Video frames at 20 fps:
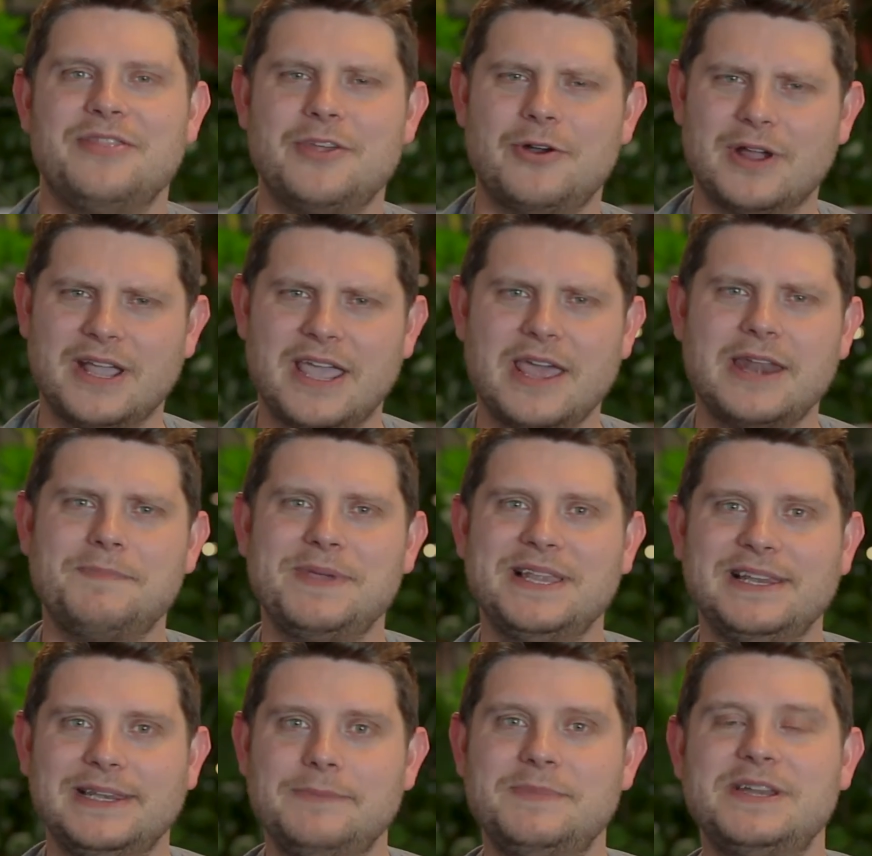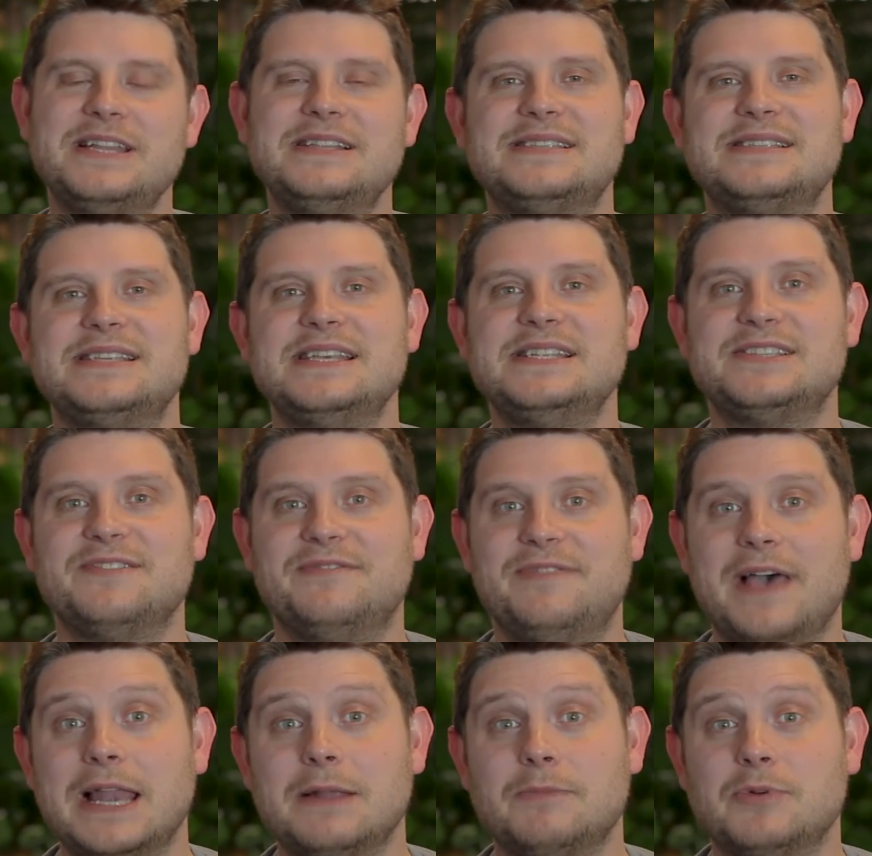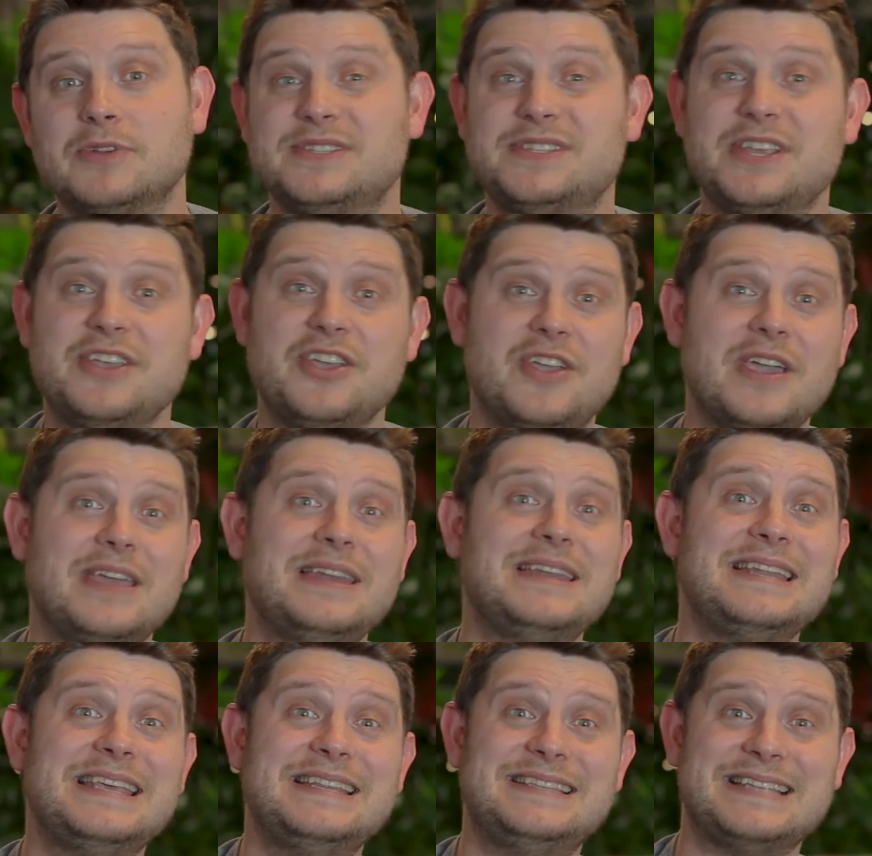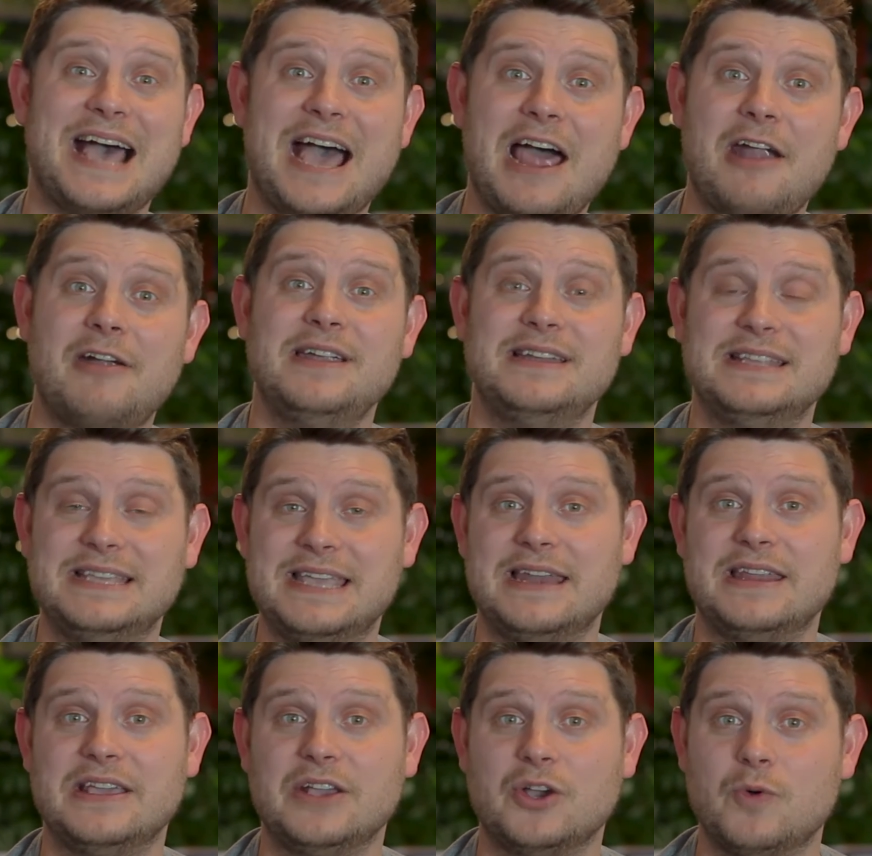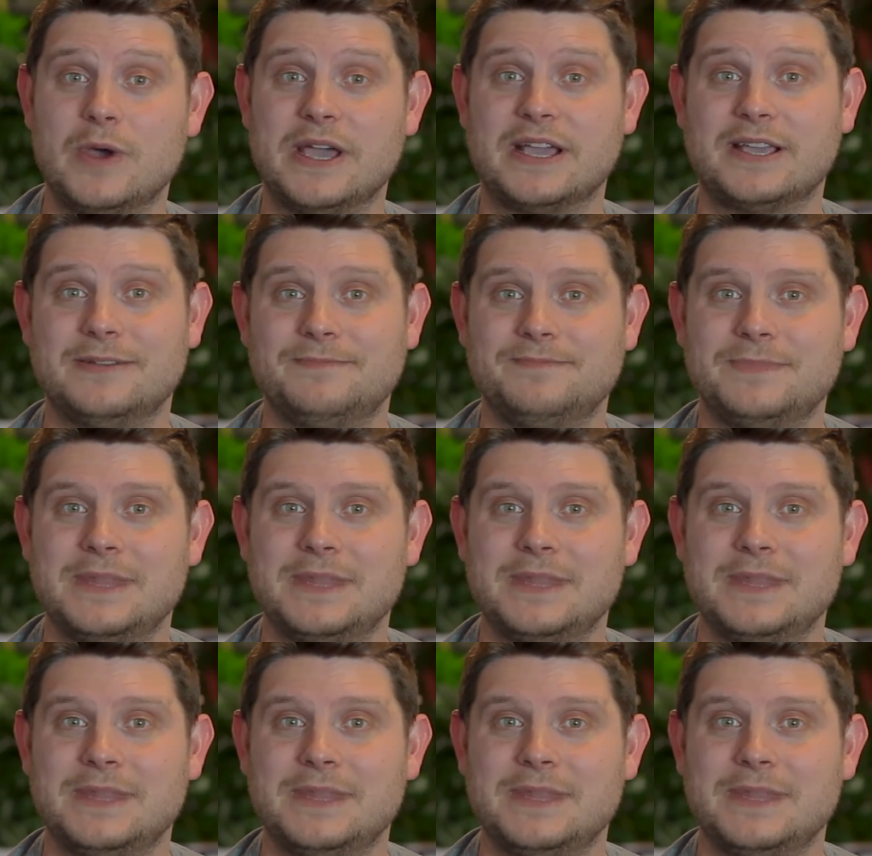There are going to be limited seats available, so you're going to need to hurry to get in quick.